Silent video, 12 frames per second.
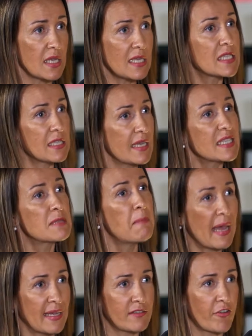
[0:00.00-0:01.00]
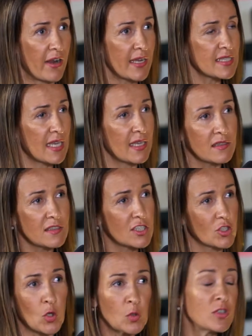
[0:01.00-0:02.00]
it's bad, right?
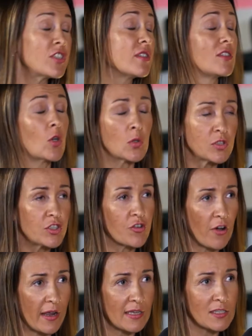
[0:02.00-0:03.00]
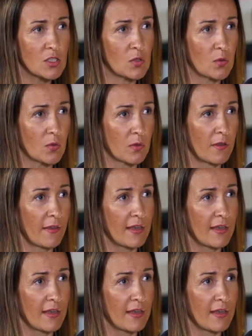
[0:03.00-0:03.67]
And don't try to